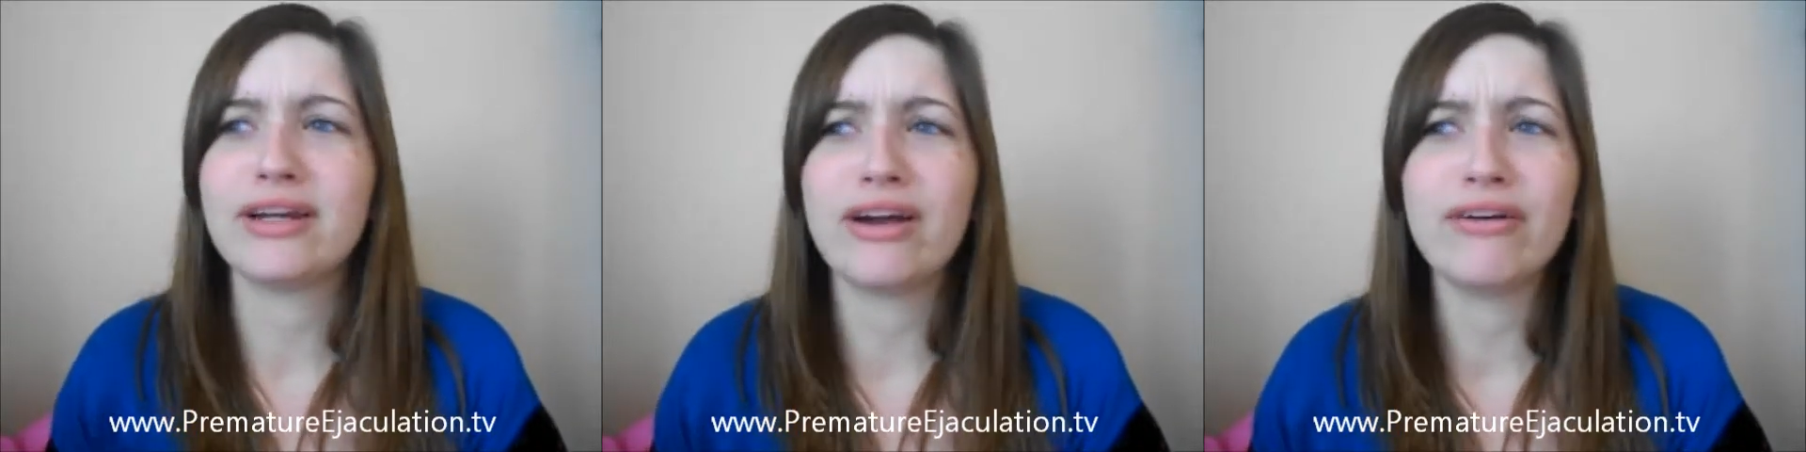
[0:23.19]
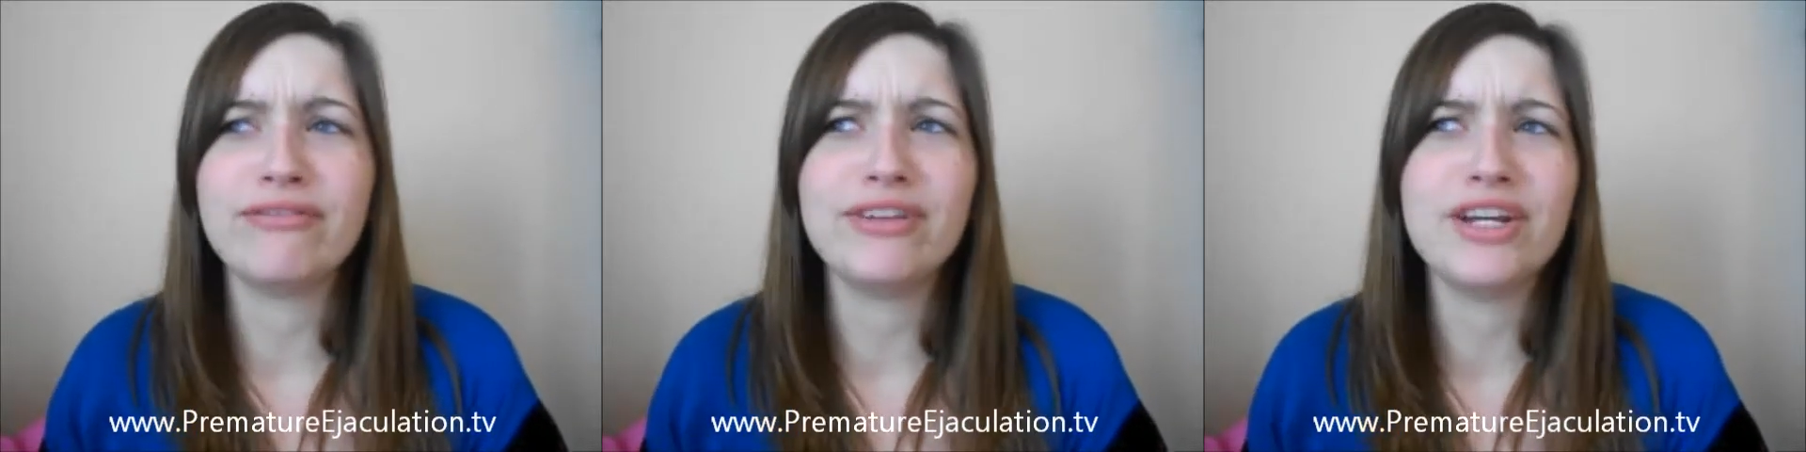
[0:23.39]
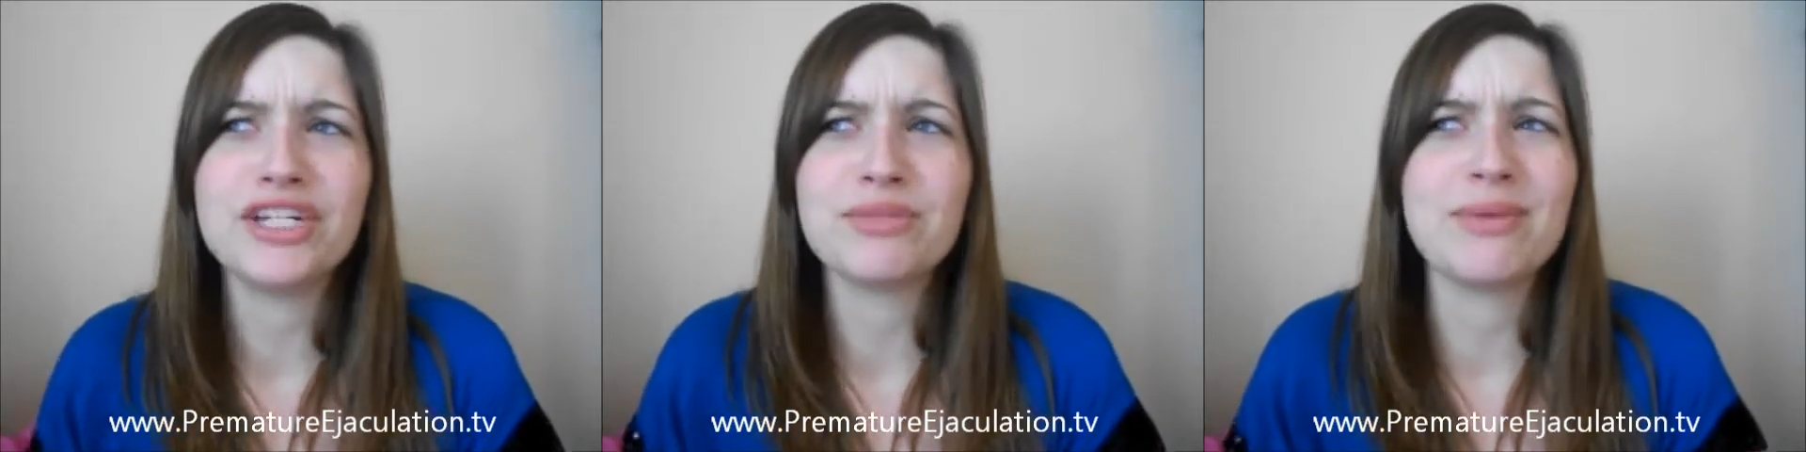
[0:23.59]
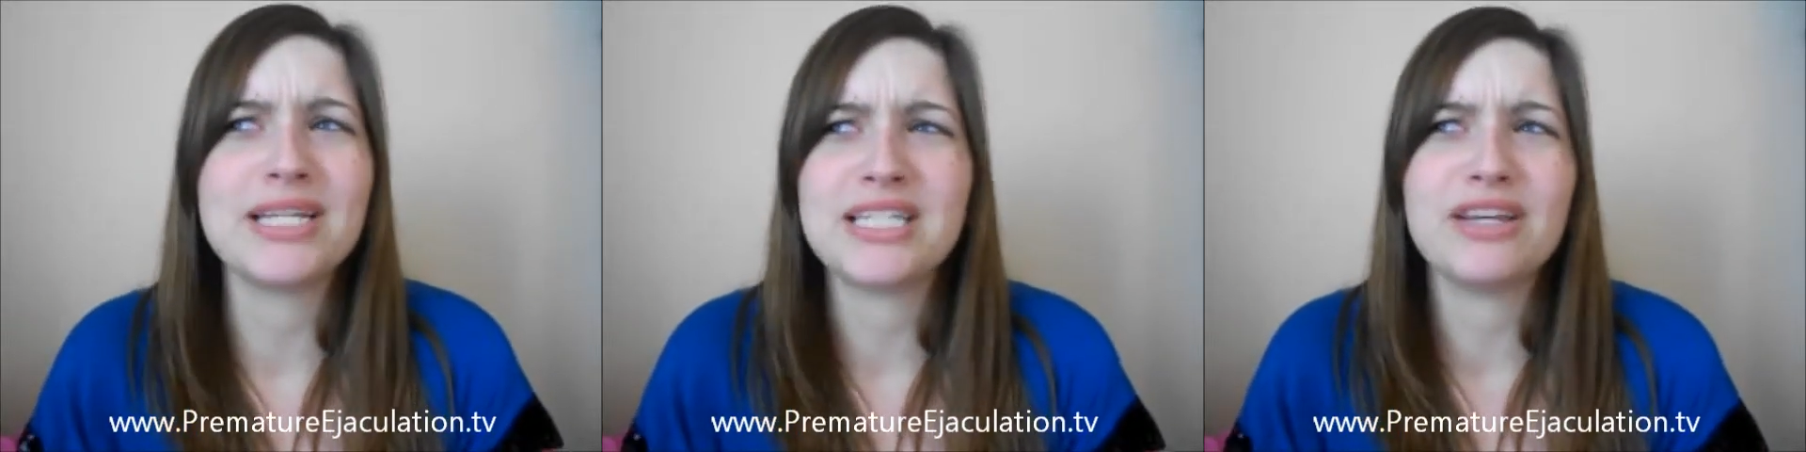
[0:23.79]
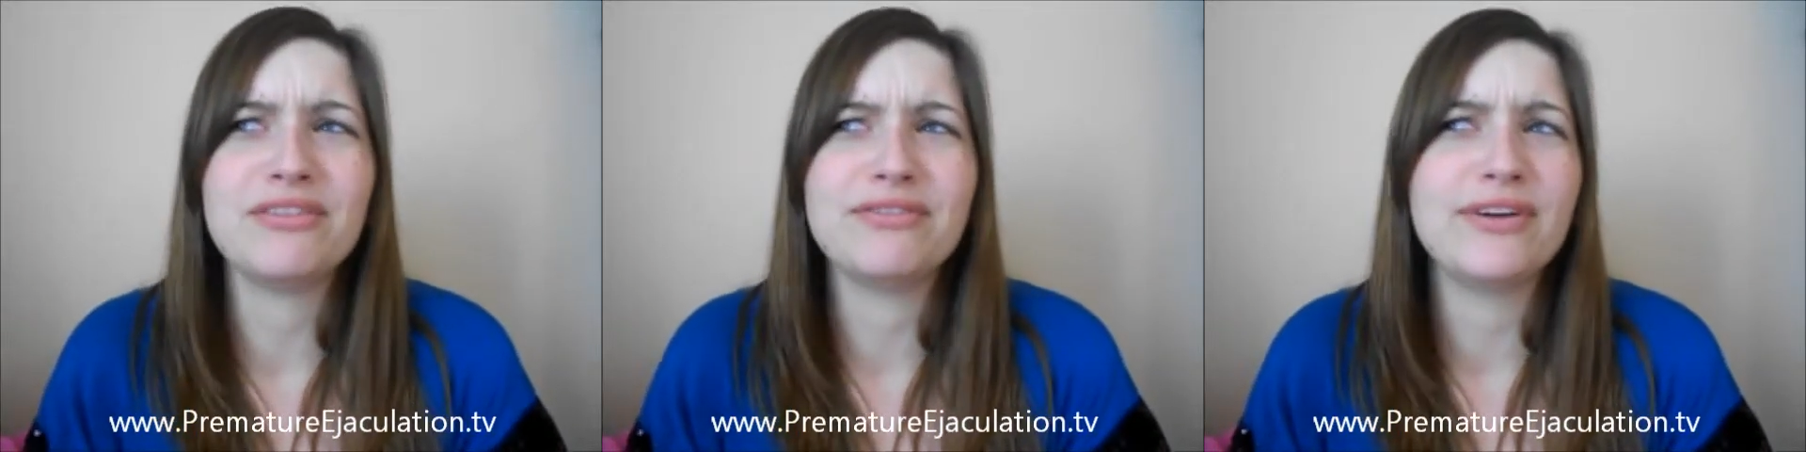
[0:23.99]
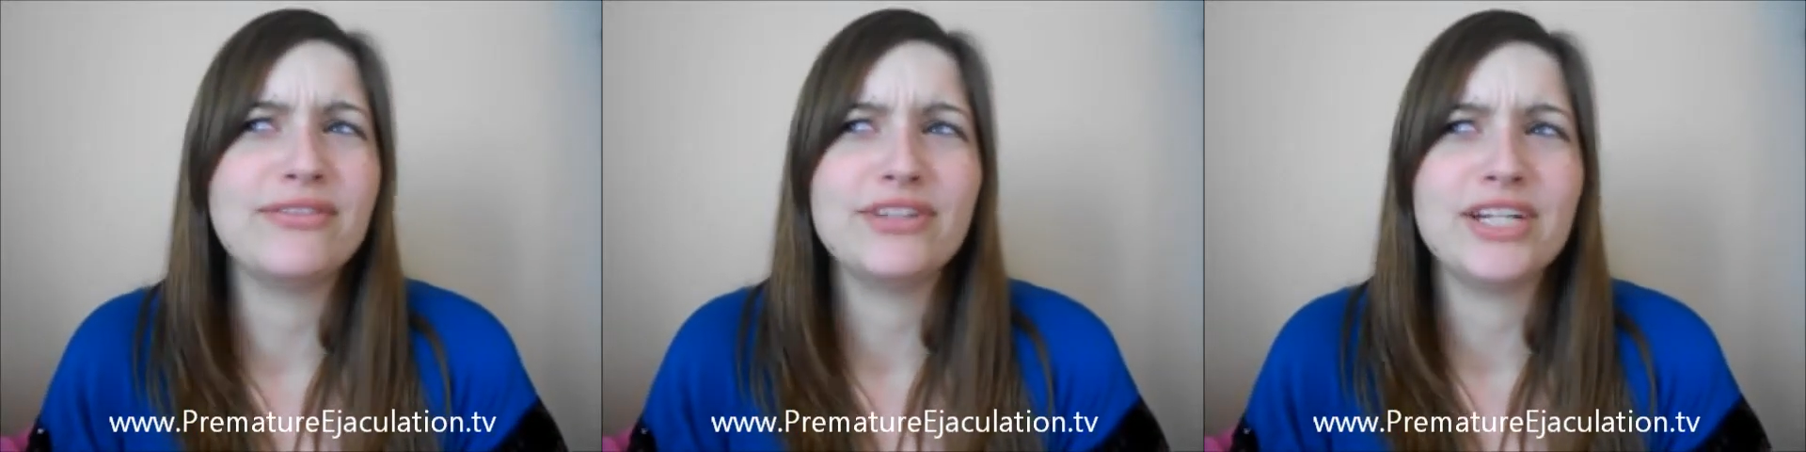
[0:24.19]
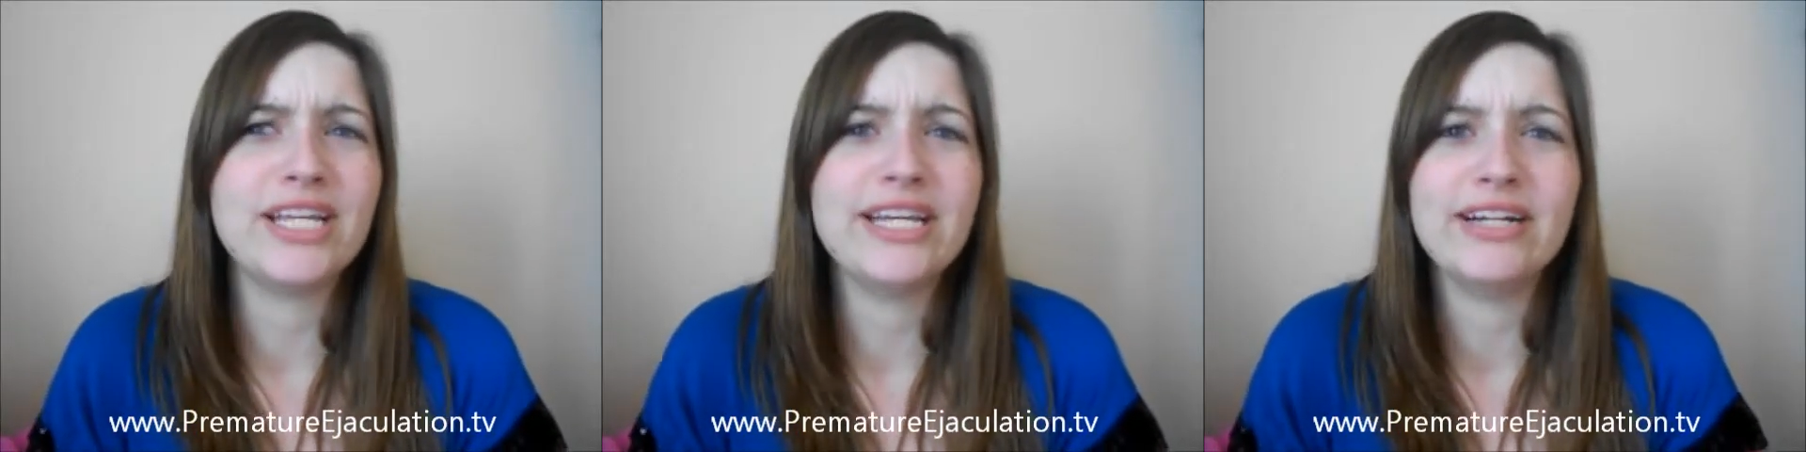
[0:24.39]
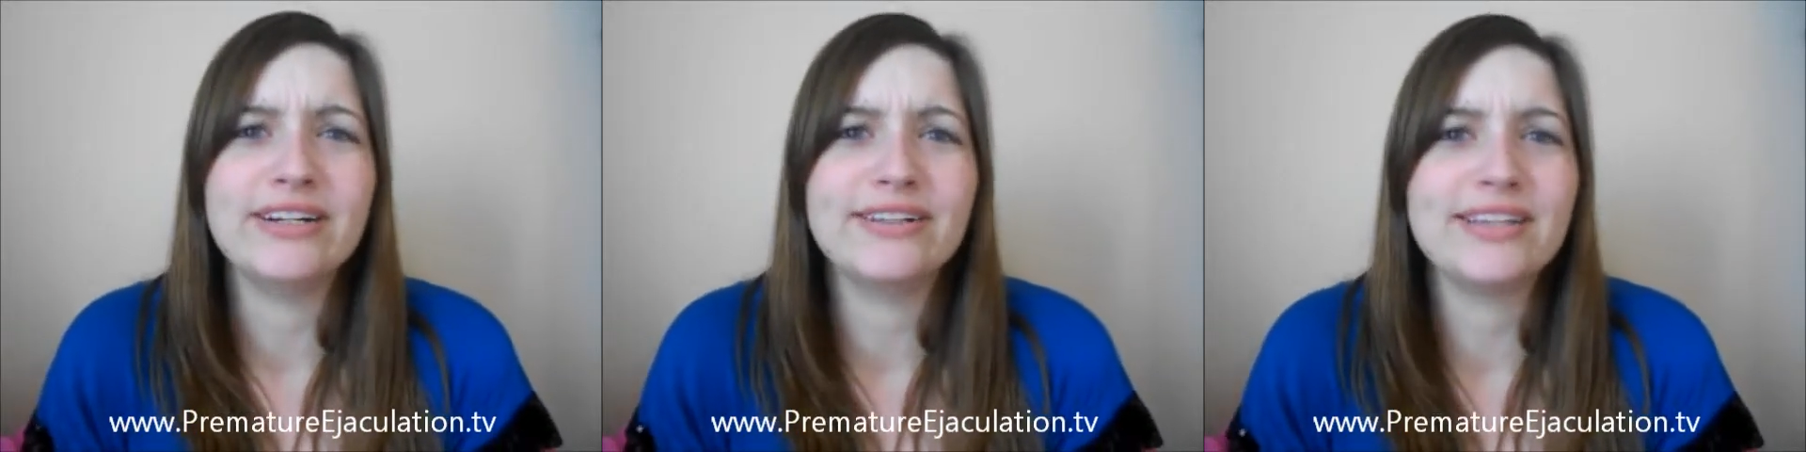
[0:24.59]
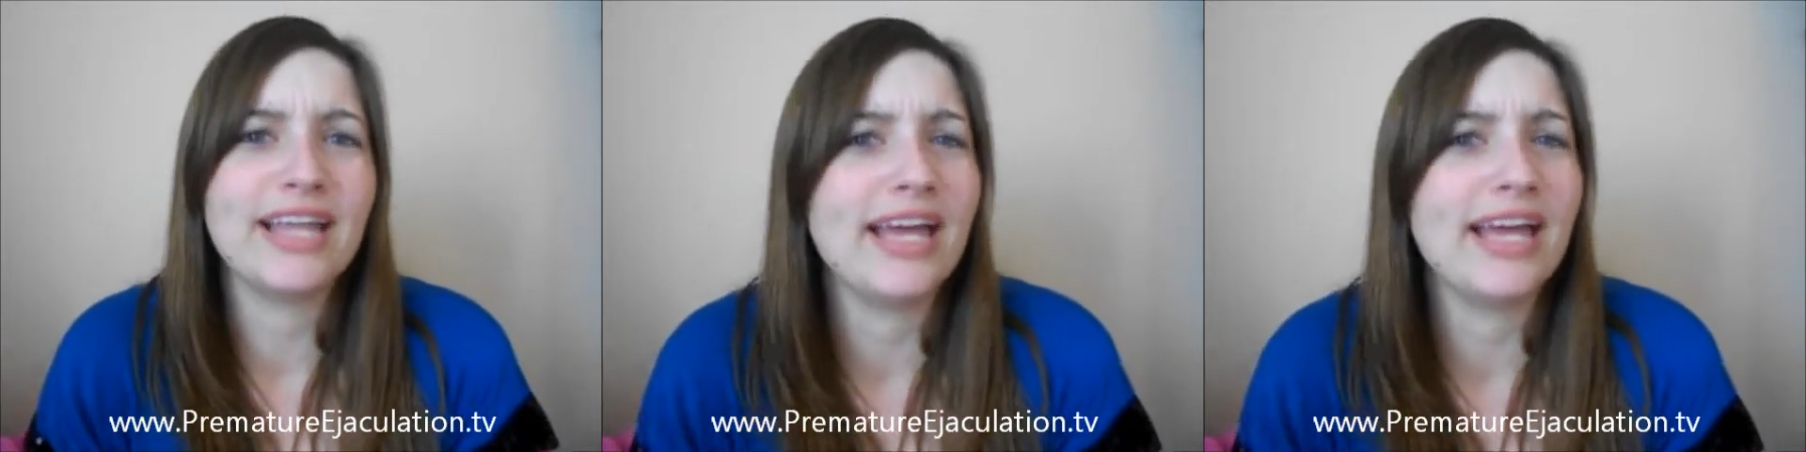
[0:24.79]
go finish myself over here.